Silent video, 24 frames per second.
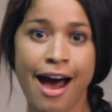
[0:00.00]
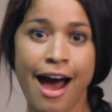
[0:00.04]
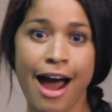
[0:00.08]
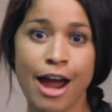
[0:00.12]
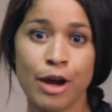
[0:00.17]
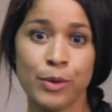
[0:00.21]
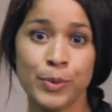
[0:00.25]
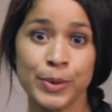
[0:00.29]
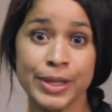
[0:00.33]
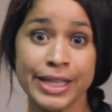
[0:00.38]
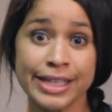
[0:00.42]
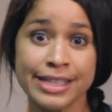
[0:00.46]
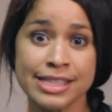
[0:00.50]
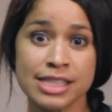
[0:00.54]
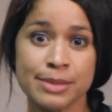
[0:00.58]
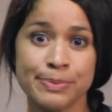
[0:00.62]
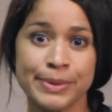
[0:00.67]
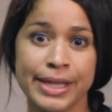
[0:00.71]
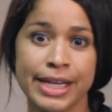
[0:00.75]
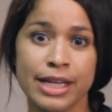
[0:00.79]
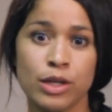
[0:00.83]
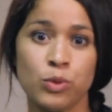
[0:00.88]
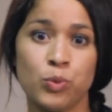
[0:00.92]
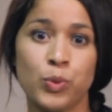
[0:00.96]
I will
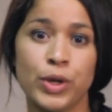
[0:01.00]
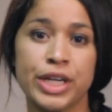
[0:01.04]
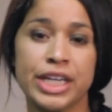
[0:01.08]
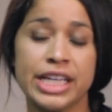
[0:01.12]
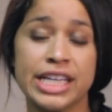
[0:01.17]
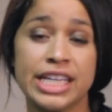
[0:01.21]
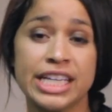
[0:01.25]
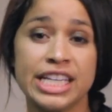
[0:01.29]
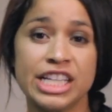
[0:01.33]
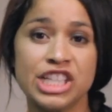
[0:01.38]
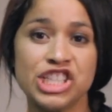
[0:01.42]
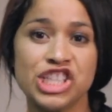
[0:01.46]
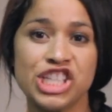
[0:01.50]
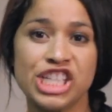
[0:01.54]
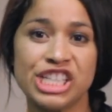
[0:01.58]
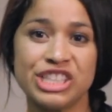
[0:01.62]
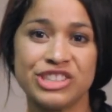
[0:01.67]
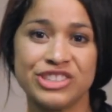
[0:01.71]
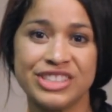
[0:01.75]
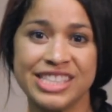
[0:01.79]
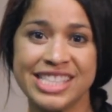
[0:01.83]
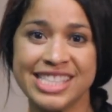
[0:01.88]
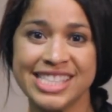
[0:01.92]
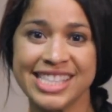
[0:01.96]
explain what each
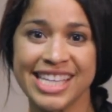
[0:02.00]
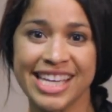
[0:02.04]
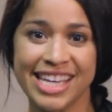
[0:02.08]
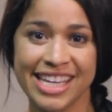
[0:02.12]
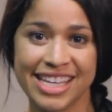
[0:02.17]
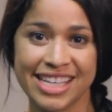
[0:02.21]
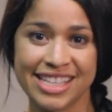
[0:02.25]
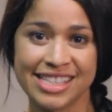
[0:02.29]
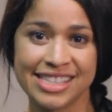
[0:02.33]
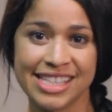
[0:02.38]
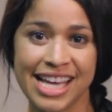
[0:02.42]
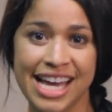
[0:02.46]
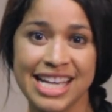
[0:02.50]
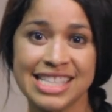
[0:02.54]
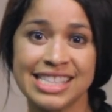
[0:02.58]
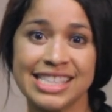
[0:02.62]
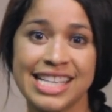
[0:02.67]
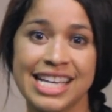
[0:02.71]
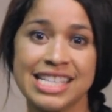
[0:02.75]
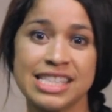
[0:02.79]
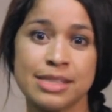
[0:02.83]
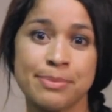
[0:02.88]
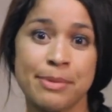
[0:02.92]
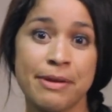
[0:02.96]
illness is,
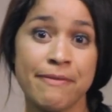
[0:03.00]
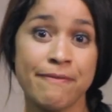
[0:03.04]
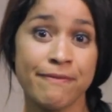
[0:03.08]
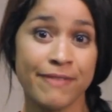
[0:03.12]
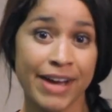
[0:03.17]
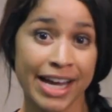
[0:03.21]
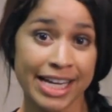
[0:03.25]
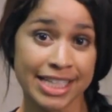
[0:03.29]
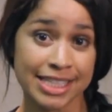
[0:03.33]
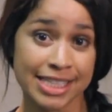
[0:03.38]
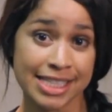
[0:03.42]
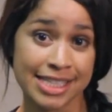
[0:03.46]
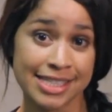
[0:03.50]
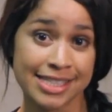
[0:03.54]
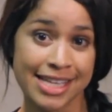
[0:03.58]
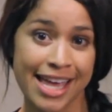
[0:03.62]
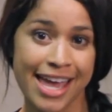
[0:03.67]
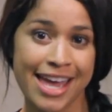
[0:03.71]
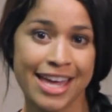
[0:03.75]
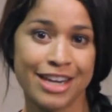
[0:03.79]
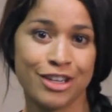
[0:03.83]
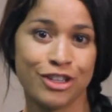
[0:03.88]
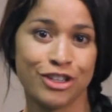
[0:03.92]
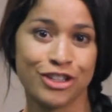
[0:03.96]
assessment findings,
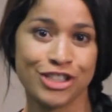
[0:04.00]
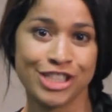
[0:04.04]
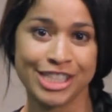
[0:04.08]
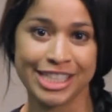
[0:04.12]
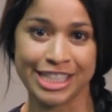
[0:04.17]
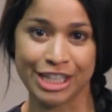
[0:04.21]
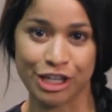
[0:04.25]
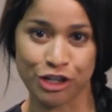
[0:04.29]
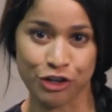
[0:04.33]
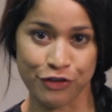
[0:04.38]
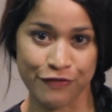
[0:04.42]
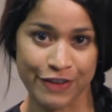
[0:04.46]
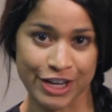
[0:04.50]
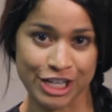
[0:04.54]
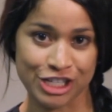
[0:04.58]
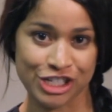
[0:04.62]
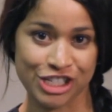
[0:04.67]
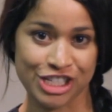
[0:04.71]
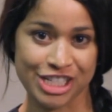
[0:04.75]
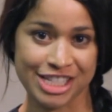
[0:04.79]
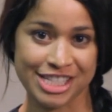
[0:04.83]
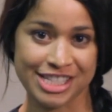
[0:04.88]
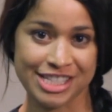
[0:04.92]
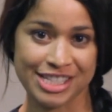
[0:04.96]
and nursing
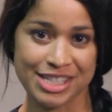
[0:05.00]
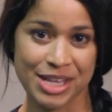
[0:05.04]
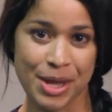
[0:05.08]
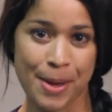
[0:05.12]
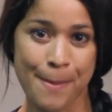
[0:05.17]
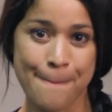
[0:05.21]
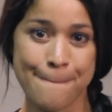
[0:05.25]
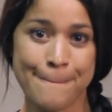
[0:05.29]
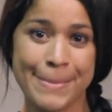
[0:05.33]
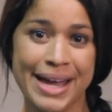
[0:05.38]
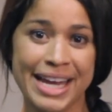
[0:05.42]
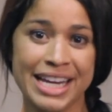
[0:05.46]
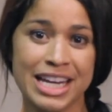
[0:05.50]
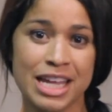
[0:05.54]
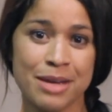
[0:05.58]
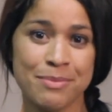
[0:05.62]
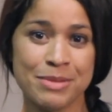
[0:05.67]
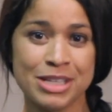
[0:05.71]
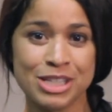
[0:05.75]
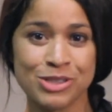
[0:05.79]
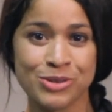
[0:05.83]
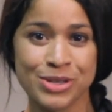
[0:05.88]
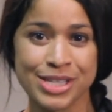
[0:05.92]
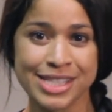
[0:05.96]
interventions. My
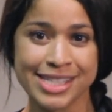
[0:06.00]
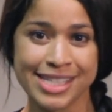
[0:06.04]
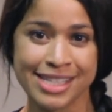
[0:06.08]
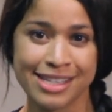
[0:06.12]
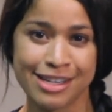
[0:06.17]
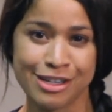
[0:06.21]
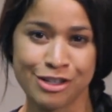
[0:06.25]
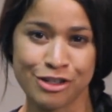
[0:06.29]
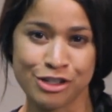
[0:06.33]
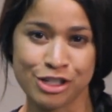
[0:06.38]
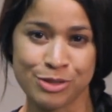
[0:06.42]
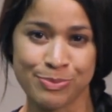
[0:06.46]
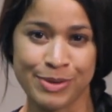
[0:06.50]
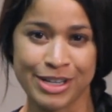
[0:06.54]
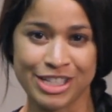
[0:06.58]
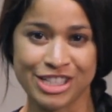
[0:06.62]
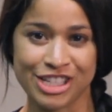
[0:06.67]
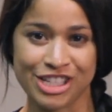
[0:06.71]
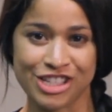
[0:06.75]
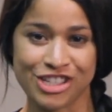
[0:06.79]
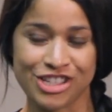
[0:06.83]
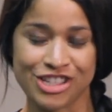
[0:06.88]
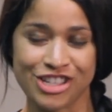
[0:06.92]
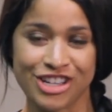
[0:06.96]
name is Christina, nurse
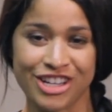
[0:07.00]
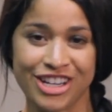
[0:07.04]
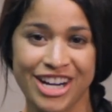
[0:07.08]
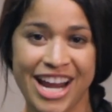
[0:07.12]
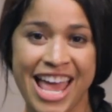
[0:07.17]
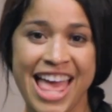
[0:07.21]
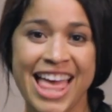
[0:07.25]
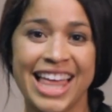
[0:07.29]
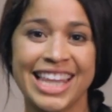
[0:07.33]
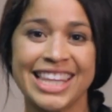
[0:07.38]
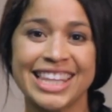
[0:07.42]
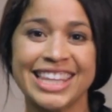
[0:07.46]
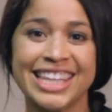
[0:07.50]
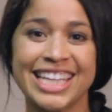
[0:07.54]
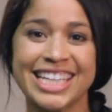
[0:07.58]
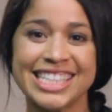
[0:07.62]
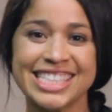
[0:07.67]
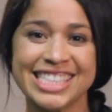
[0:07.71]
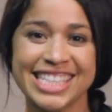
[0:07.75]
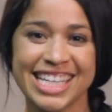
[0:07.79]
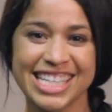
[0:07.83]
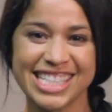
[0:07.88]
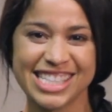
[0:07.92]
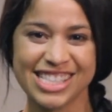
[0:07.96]
practitioner.
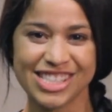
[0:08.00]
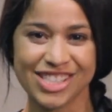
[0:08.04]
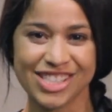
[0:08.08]
Let's get